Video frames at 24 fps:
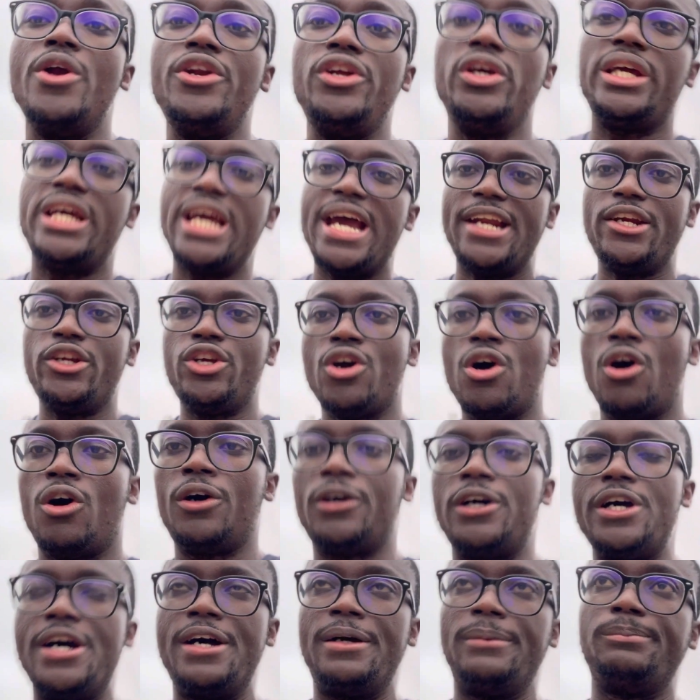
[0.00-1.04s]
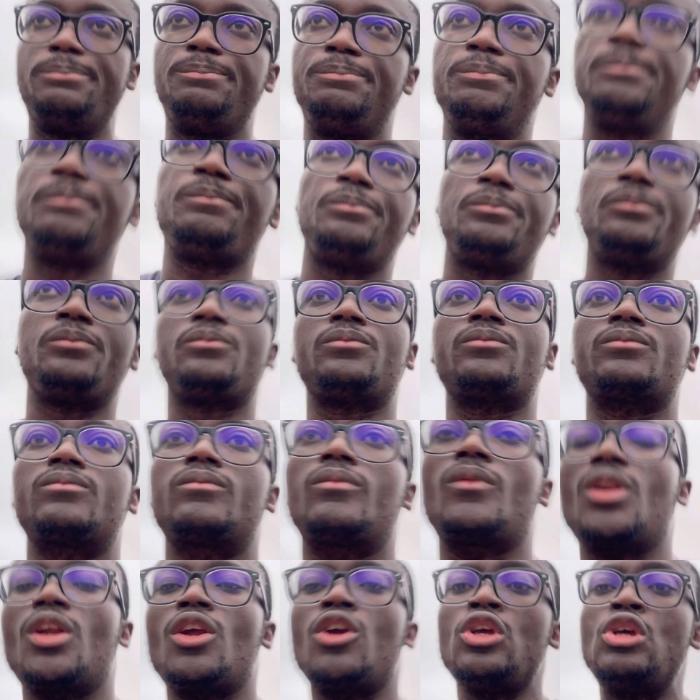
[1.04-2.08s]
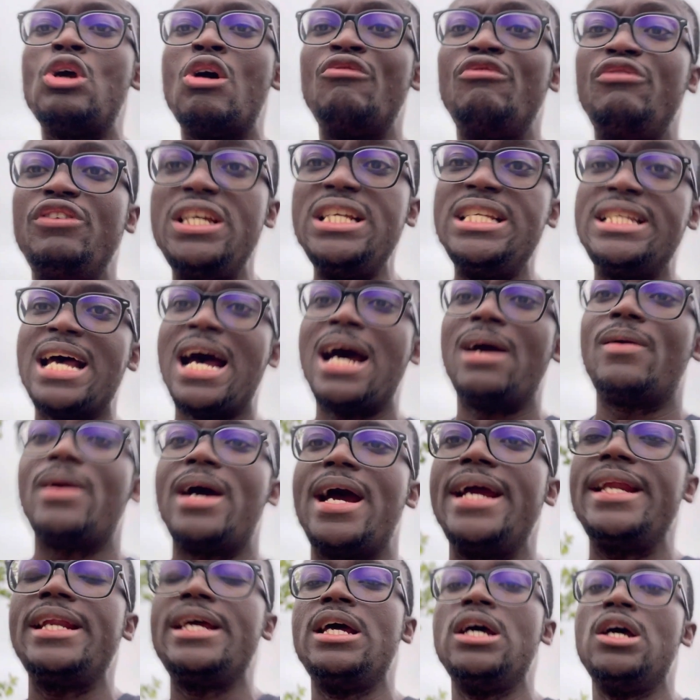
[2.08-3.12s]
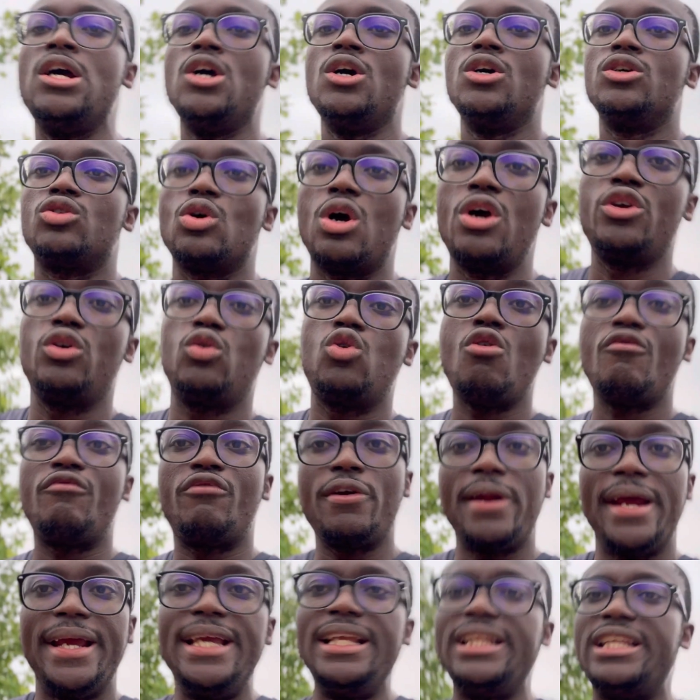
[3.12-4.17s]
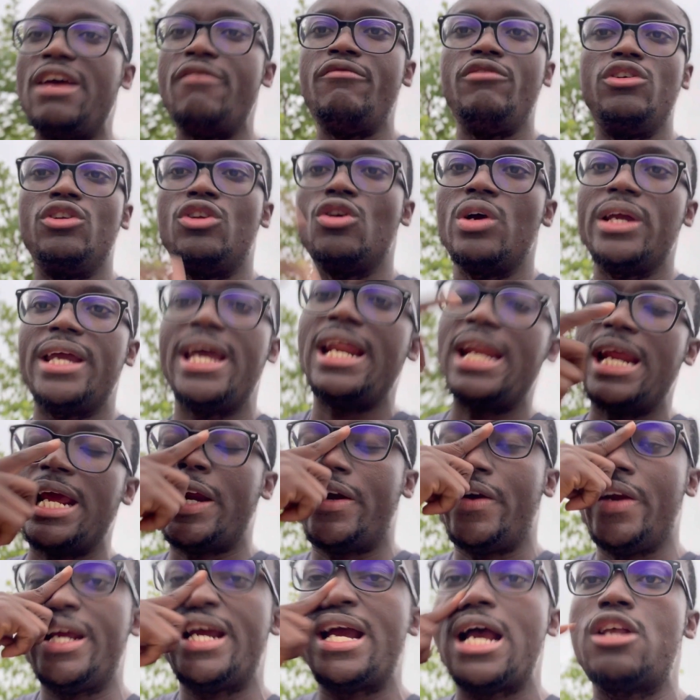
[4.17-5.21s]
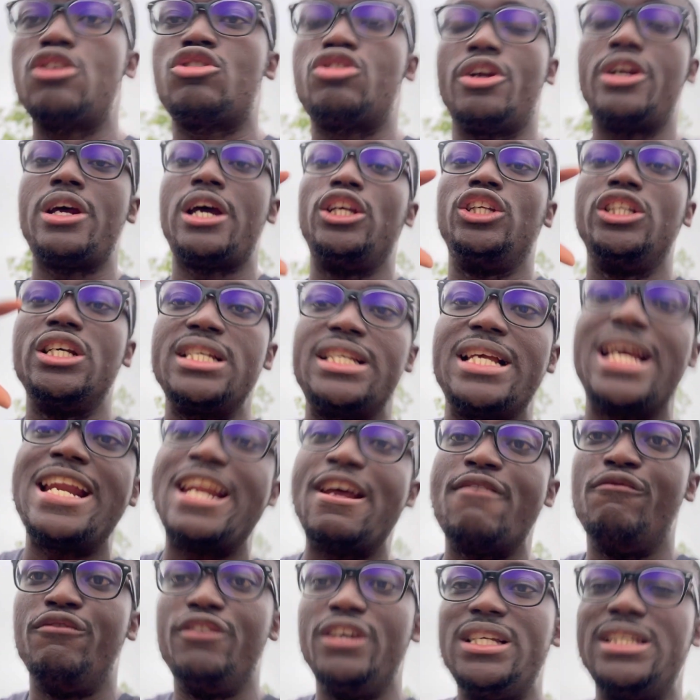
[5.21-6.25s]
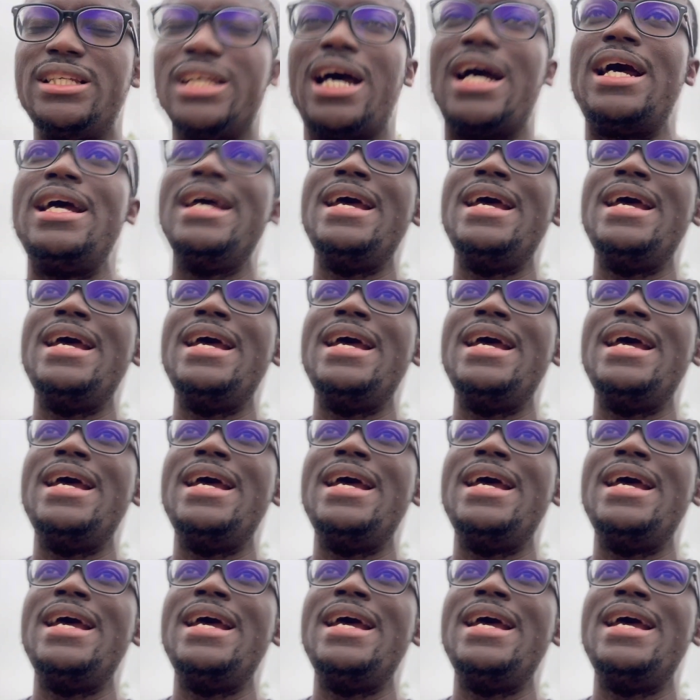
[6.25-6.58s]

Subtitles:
when you get your visa, right? So you go for the interview, you don't get a green card straight away, you just get a visa.